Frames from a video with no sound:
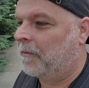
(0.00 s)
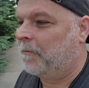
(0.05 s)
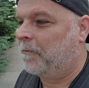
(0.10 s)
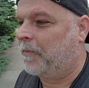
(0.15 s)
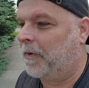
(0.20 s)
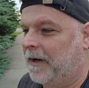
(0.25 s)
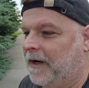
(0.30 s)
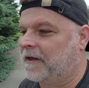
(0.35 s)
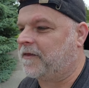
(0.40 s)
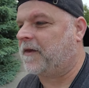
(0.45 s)

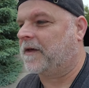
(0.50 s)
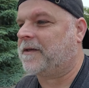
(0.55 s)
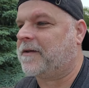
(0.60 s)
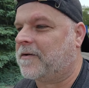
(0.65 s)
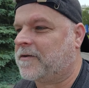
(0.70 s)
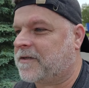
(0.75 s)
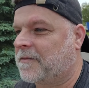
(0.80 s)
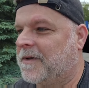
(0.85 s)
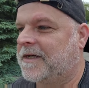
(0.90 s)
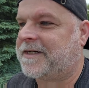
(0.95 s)
But I think
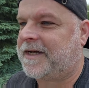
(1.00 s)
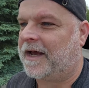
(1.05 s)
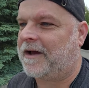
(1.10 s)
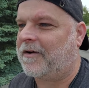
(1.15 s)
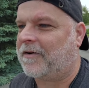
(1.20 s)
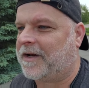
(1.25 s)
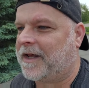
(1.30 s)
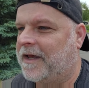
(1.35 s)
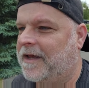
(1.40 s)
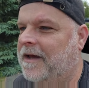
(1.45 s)
there's a
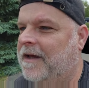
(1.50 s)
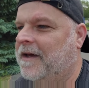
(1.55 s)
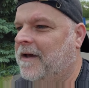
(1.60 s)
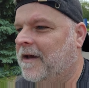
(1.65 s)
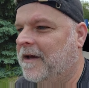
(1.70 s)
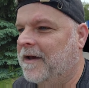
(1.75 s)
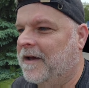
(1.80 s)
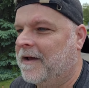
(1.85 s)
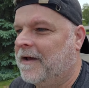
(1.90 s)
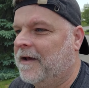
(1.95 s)
mentality,
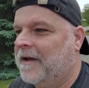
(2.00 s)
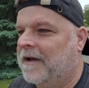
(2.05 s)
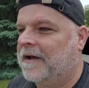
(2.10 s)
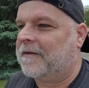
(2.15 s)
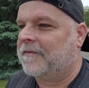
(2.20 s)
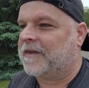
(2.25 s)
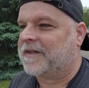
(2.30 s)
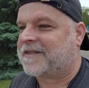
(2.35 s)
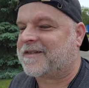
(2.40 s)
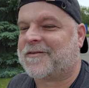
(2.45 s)

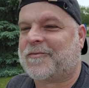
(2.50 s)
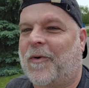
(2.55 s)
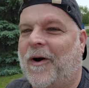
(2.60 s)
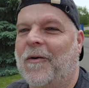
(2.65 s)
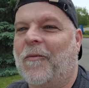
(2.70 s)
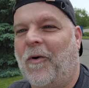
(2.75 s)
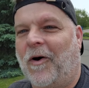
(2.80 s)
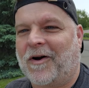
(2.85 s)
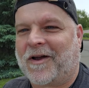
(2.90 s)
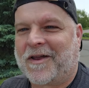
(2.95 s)
this is why
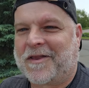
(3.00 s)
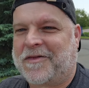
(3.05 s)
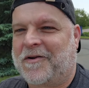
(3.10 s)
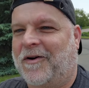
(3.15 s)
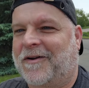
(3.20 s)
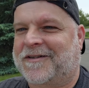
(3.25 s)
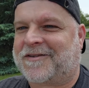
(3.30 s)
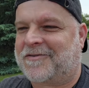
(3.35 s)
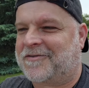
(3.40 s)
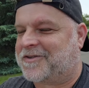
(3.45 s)
Walking
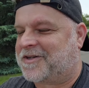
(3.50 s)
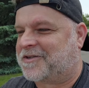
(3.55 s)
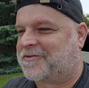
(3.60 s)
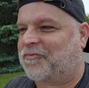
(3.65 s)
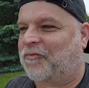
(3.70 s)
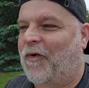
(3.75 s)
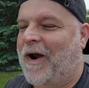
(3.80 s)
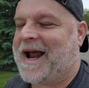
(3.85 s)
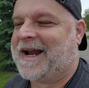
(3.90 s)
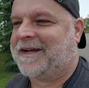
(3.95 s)
Thoughts are just
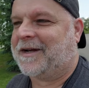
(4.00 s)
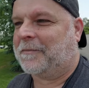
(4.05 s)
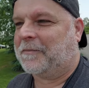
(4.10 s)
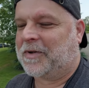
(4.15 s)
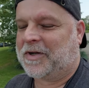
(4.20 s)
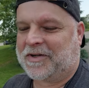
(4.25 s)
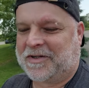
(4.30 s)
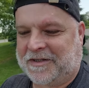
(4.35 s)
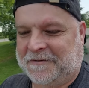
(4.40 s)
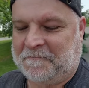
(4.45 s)
random,
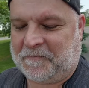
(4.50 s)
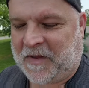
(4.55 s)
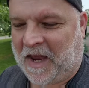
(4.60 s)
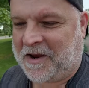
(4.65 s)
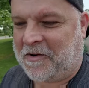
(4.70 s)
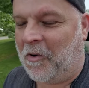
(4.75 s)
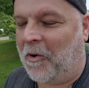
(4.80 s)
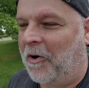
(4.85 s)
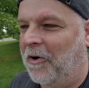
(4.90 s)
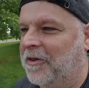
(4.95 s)
because I
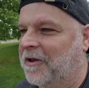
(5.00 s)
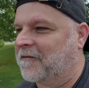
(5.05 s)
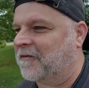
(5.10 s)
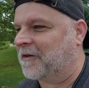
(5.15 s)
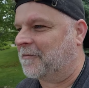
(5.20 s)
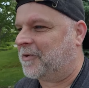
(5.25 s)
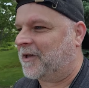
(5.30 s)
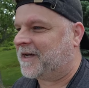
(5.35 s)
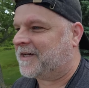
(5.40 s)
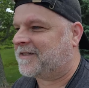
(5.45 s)
go all over the
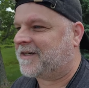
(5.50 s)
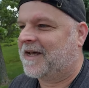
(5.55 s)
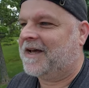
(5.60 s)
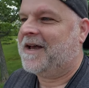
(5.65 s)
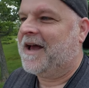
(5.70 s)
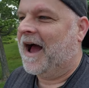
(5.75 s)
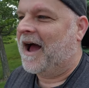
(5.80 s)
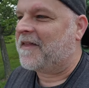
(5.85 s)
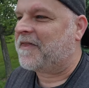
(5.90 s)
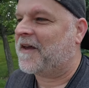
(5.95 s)
place.
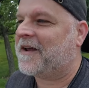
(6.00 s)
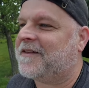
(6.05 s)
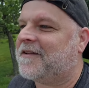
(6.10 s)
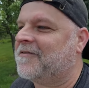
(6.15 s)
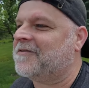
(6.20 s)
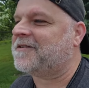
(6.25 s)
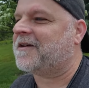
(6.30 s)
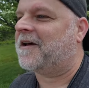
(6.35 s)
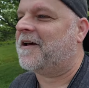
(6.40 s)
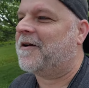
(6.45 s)
I think
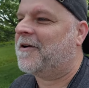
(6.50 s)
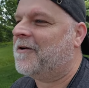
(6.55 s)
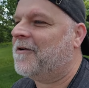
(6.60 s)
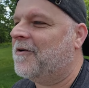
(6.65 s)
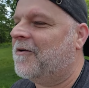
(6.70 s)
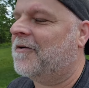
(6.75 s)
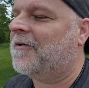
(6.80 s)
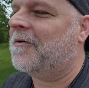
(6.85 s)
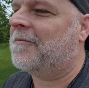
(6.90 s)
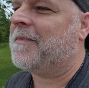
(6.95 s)
there's a
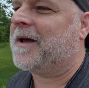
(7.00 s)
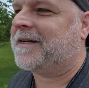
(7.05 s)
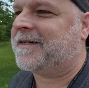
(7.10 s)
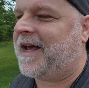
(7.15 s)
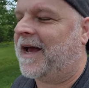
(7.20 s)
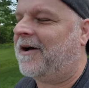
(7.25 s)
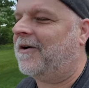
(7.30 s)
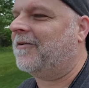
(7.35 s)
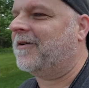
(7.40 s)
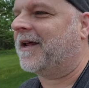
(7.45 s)

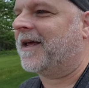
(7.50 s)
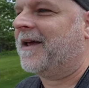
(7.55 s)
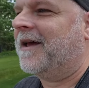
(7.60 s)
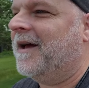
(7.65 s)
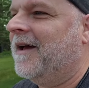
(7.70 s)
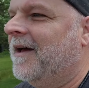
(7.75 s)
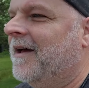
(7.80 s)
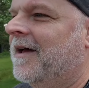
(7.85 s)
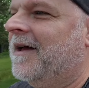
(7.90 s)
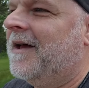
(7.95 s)
mentality
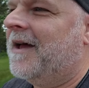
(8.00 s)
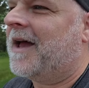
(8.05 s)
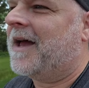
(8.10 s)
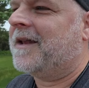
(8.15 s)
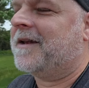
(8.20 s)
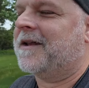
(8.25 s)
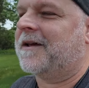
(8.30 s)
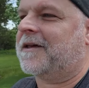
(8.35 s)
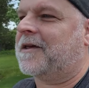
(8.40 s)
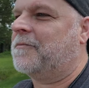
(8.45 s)
in
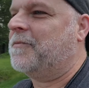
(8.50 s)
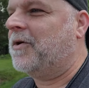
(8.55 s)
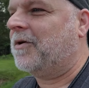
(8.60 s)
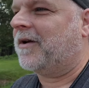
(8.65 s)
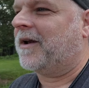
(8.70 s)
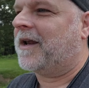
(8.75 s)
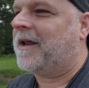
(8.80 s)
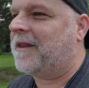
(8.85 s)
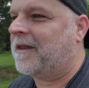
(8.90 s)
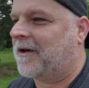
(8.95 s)
the
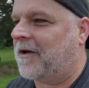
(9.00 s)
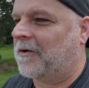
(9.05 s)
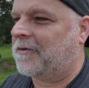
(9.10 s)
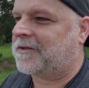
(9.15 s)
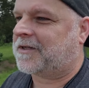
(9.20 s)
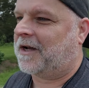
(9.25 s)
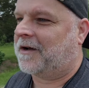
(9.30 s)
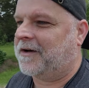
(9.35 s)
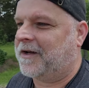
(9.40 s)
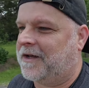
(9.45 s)
community, the
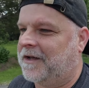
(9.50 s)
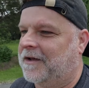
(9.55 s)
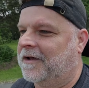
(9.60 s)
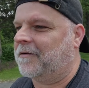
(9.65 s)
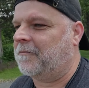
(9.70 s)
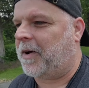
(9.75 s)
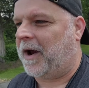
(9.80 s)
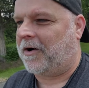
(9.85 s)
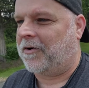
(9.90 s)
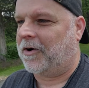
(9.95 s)
ghost hunting
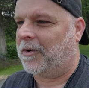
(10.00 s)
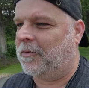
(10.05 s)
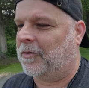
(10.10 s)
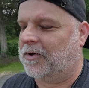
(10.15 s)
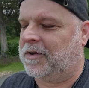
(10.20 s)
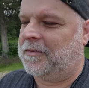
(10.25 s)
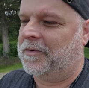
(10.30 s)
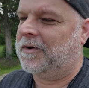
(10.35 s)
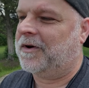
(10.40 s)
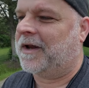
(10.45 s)
paranormal
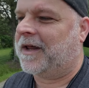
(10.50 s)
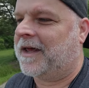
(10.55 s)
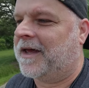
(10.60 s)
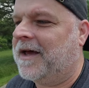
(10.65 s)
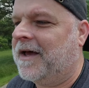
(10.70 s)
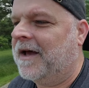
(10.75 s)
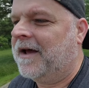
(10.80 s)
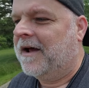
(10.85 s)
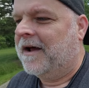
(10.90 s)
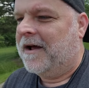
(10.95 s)
community,
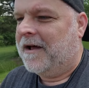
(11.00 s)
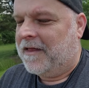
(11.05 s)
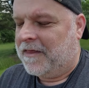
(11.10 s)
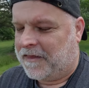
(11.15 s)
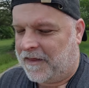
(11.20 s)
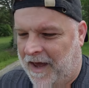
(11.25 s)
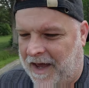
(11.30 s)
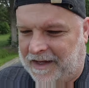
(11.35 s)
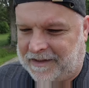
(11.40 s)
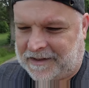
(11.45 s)

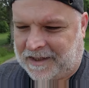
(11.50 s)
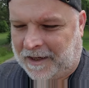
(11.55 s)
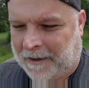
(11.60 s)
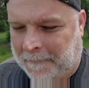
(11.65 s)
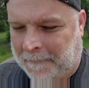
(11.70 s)
that,